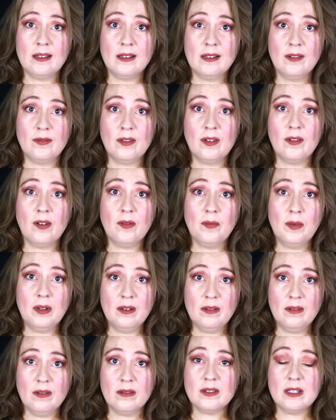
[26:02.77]
If you've ever
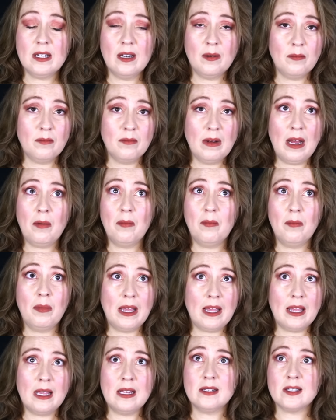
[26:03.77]
been seen a mountain
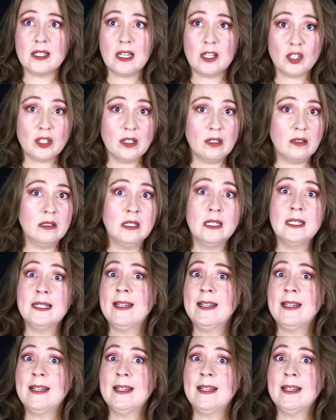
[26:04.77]
biking session,